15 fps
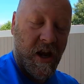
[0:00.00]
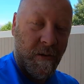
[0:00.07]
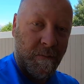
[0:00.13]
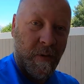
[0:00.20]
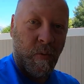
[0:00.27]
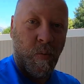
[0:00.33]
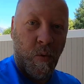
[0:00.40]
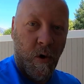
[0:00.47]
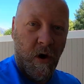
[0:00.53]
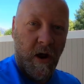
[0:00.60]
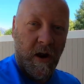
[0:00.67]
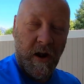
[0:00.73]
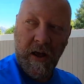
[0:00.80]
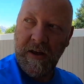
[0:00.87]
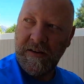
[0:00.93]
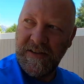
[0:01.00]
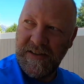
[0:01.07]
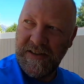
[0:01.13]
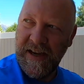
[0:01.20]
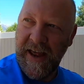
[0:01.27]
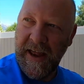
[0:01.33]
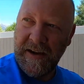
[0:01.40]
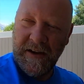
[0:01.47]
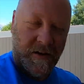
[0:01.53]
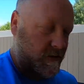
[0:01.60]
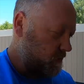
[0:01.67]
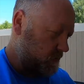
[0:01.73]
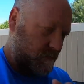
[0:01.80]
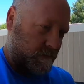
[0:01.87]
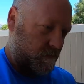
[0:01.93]
number 1 set
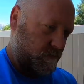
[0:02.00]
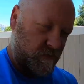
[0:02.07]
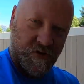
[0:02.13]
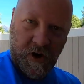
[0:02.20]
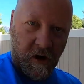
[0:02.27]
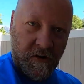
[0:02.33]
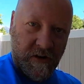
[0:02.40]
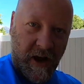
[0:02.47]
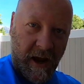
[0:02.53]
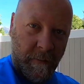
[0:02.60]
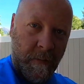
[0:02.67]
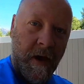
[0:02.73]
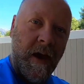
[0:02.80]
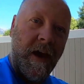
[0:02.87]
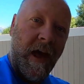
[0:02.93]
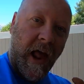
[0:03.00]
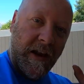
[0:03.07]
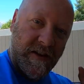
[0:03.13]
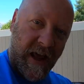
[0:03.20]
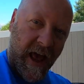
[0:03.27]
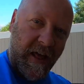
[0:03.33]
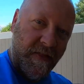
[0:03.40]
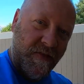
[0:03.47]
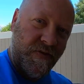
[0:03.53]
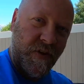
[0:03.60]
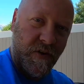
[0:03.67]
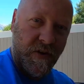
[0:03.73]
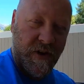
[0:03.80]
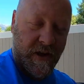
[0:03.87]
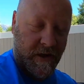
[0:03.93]
start time at
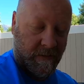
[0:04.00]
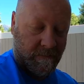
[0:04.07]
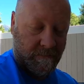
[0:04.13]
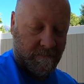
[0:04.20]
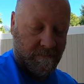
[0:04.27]
10:30,